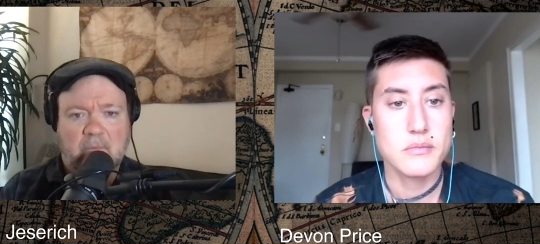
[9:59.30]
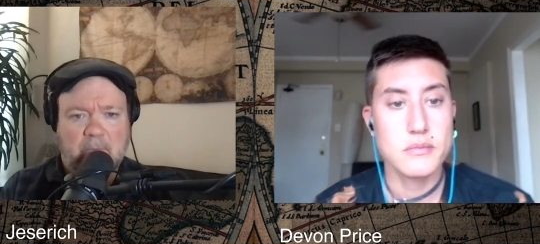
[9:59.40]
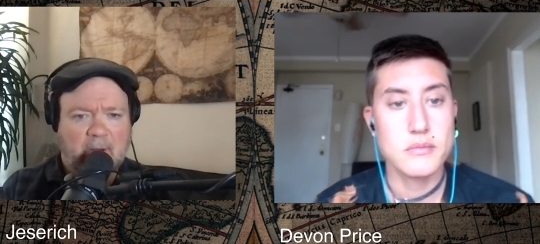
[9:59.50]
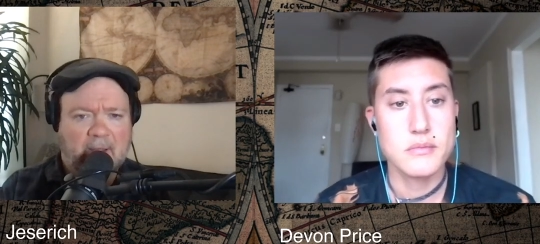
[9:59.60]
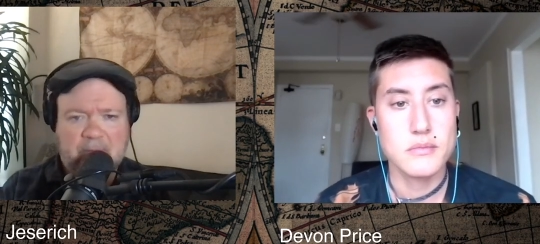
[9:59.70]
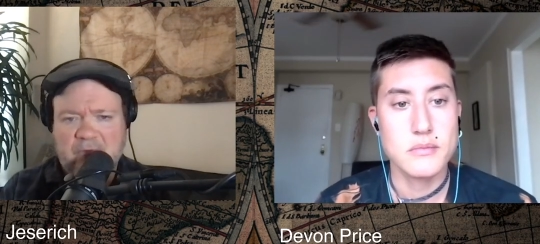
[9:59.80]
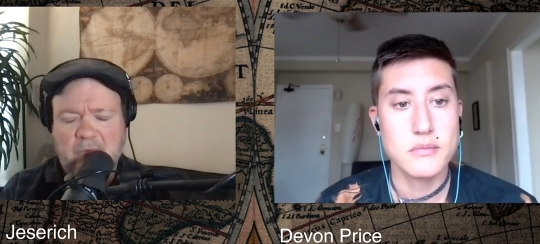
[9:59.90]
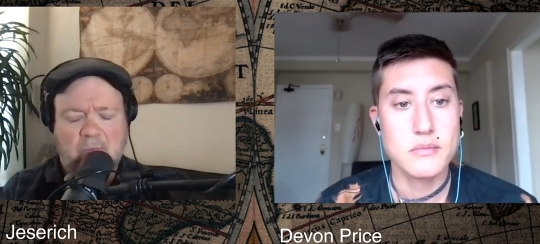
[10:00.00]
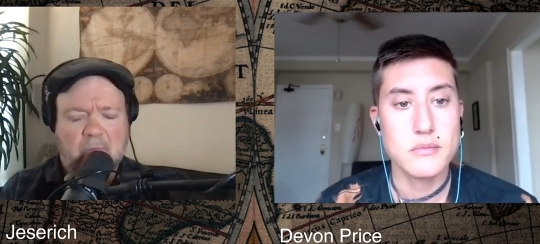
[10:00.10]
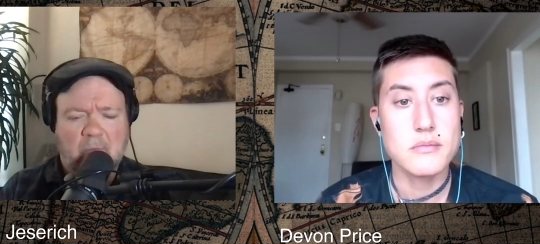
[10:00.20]
Speaker 1: perhaps
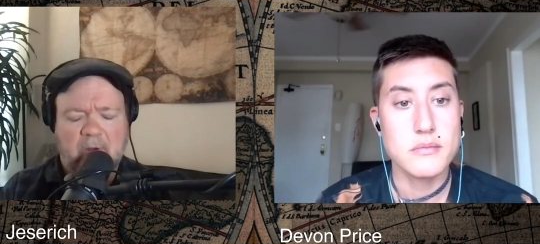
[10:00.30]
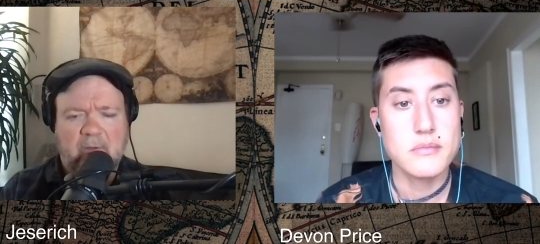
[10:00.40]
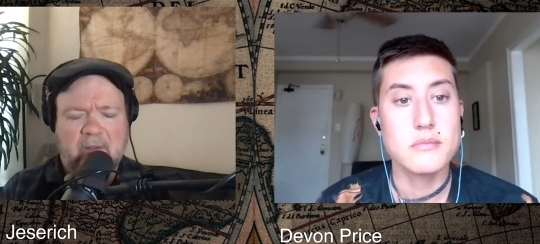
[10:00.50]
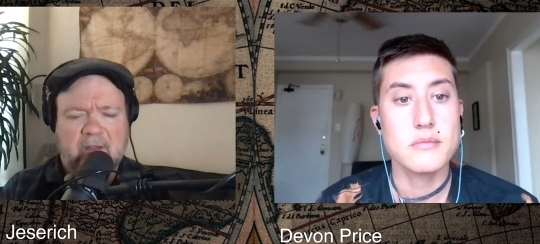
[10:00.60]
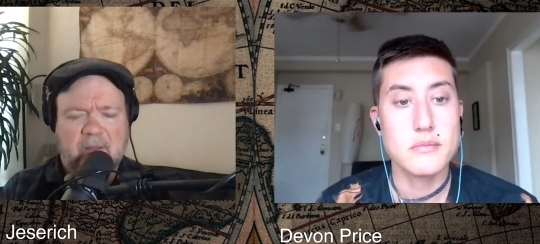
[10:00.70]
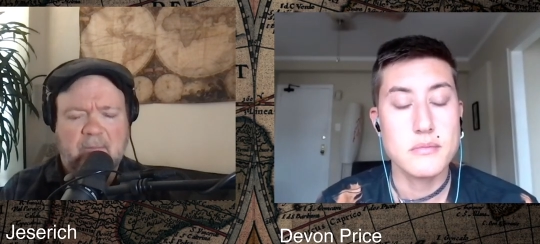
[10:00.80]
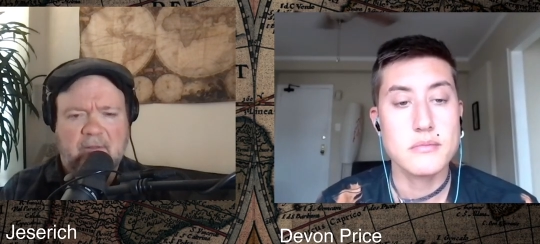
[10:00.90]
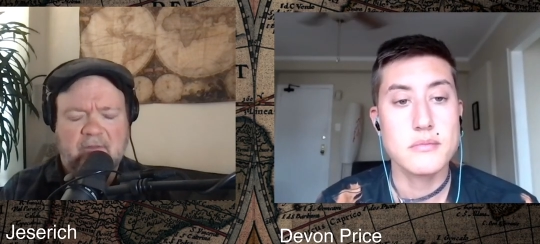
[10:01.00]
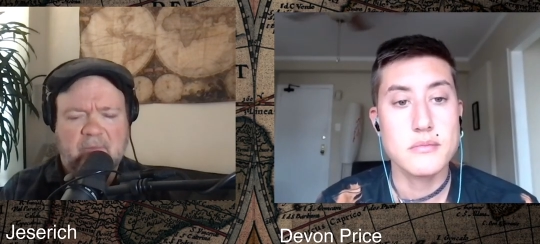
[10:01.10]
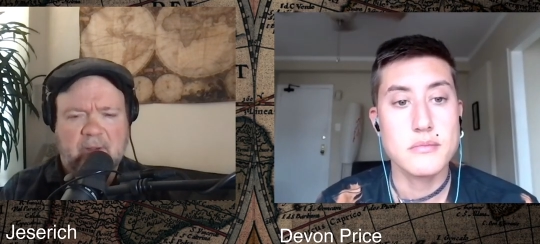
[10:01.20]
where you end up on the
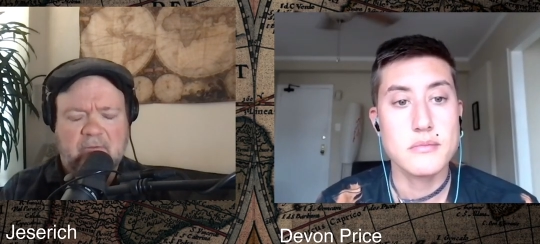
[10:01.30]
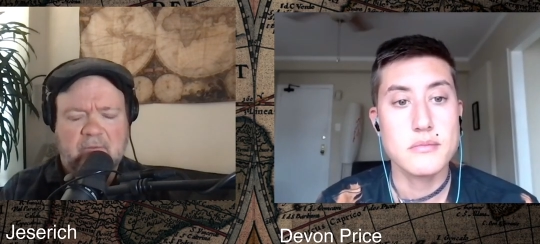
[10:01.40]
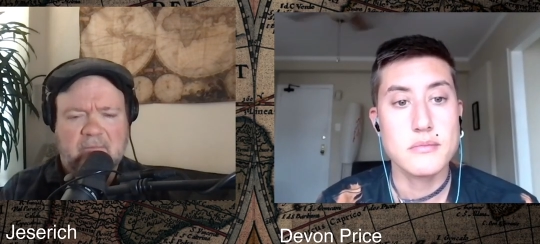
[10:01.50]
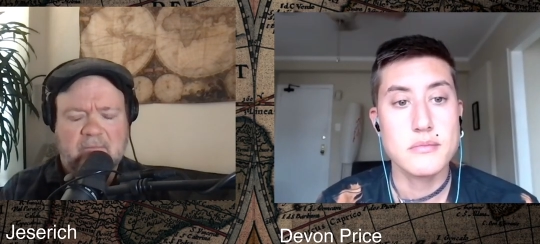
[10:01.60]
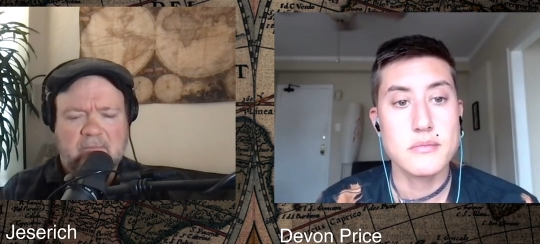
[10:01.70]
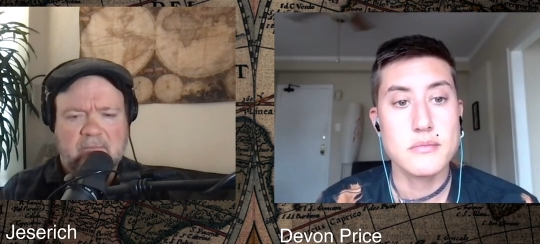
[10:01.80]
spectrum?